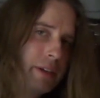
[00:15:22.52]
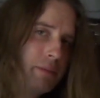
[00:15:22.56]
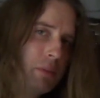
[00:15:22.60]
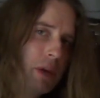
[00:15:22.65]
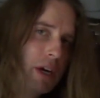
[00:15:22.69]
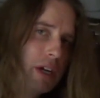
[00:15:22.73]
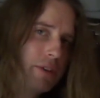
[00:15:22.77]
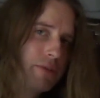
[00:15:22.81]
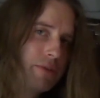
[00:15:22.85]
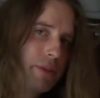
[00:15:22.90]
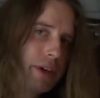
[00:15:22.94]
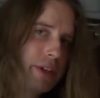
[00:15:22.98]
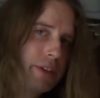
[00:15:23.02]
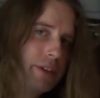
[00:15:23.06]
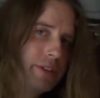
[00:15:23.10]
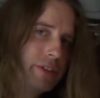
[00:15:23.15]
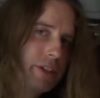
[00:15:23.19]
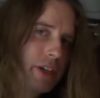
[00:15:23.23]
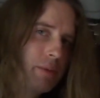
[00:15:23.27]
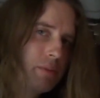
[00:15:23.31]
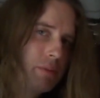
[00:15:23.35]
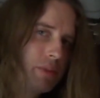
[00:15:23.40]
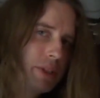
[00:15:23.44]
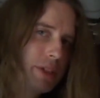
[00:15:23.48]
modify the
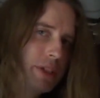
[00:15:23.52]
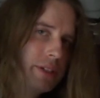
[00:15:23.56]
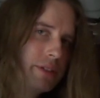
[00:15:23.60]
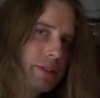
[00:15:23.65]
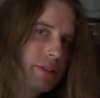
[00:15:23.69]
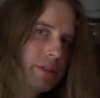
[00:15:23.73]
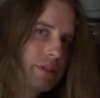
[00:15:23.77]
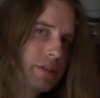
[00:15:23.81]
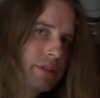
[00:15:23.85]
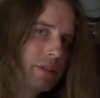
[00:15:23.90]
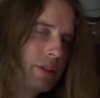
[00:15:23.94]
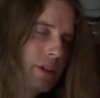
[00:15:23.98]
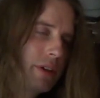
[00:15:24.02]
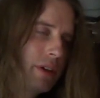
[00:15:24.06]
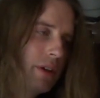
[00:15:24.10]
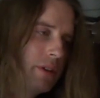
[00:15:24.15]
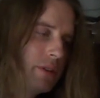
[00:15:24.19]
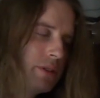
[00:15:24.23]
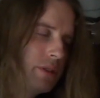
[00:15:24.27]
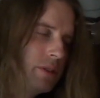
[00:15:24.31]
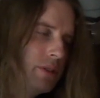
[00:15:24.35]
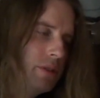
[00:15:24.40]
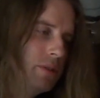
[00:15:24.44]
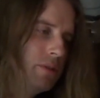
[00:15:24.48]
template
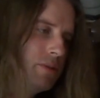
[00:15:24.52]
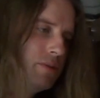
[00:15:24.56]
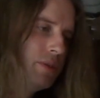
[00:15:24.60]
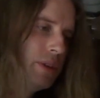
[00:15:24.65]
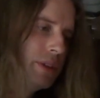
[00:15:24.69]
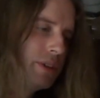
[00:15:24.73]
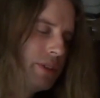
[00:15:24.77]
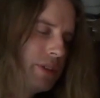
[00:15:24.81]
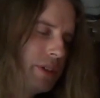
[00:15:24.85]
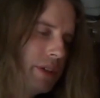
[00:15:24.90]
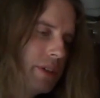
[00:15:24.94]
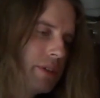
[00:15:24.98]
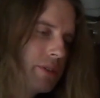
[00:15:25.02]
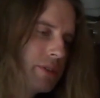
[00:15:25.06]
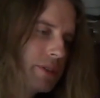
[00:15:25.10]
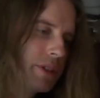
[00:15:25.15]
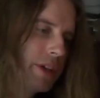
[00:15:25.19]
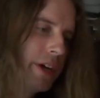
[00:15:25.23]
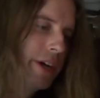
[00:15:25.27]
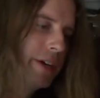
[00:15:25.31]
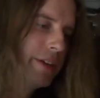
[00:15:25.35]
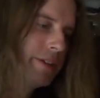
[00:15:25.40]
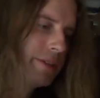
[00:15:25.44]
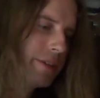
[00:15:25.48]
to fit the other
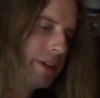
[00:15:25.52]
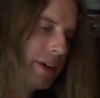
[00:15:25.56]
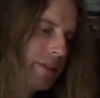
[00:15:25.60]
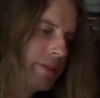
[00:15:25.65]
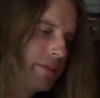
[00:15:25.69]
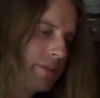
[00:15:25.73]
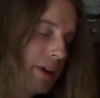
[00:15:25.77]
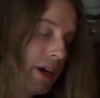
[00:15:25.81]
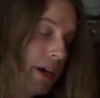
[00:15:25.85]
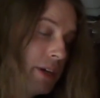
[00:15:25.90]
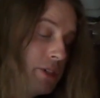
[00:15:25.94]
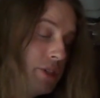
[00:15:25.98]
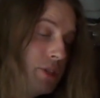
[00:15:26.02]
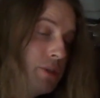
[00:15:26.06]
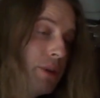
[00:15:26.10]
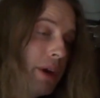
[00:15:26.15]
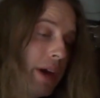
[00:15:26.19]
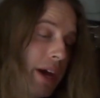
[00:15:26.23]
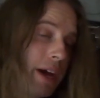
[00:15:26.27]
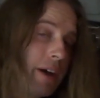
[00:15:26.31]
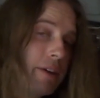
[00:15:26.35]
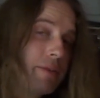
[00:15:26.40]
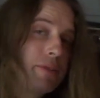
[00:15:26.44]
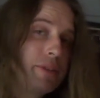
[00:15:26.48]
side. And I do
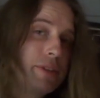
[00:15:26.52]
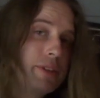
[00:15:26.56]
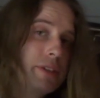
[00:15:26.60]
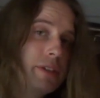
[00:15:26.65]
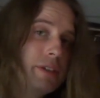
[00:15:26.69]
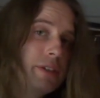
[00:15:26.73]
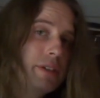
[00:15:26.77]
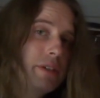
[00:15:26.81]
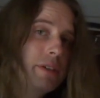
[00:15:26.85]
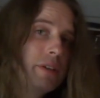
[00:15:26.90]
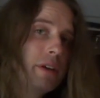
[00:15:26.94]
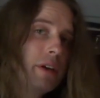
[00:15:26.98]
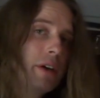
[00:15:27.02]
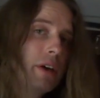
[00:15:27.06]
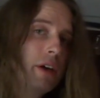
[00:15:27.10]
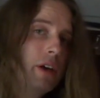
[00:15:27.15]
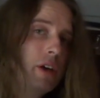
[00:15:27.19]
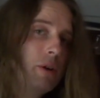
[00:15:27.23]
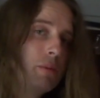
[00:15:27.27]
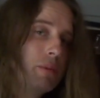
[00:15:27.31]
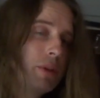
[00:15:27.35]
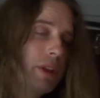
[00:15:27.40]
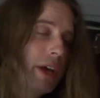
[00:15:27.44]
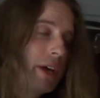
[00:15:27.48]
have the
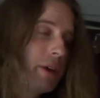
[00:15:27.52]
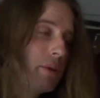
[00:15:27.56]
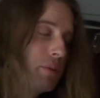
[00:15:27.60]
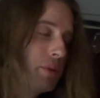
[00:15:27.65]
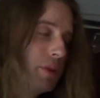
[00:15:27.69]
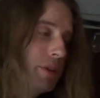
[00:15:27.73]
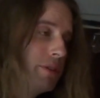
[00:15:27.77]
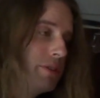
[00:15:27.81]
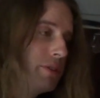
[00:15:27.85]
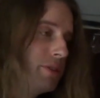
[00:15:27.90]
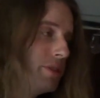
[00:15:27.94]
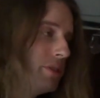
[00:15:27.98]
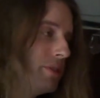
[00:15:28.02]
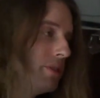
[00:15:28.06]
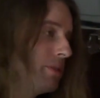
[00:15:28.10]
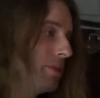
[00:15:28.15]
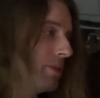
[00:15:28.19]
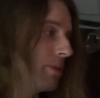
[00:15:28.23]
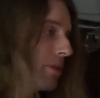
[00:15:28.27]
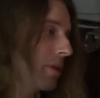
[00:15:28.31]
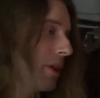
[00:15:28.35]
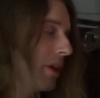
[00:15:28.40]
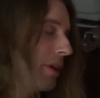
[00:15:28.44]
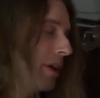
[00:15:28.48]
plywood
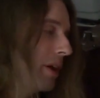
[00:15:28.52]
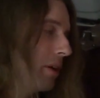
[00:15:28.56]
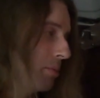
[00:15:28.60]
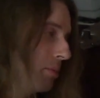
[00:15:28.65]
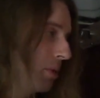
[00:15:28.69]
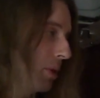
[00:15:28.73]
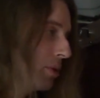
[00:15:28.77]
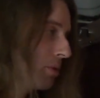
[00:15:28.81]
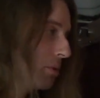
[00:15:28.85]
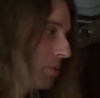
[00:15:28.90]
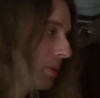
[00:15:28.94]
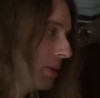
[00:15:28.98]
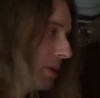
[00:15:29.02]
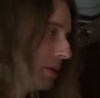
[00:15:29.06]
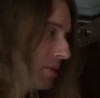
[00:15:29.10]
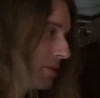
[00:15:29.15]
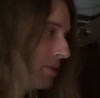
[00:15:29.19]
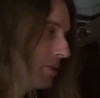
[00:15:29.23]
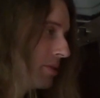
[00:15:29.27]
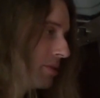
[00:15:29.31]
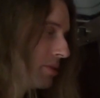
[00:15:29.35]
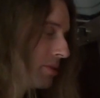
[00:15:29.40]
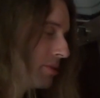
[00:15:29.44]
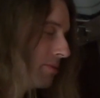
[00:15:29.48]
to cut out both
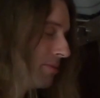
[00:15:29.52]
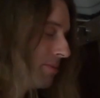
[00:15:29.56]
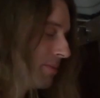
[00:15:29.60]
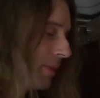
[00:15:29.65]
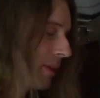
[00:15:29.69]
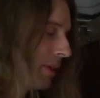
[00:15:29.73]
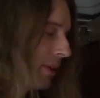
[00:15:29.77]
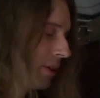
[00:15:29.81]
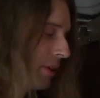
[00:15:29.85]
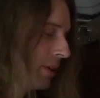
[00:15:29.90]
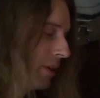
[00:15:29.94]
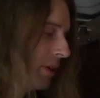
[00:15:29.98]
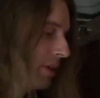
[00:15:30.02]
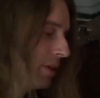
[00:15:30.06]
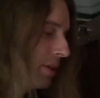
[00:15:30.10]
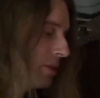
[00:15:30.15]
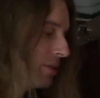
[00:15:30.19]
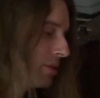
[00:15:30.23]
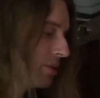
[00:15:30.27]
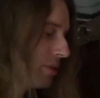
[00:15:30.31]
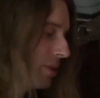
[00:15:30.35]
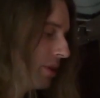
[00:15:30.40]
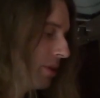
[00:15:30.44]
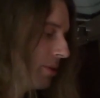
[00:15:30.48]
pieces.
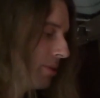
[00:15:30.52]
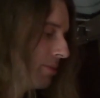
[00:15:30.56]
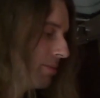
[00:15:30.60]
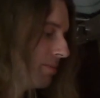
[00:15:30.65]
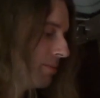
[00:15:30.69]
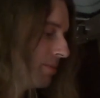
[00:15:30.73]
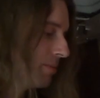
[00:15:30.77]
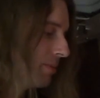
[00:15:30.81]
So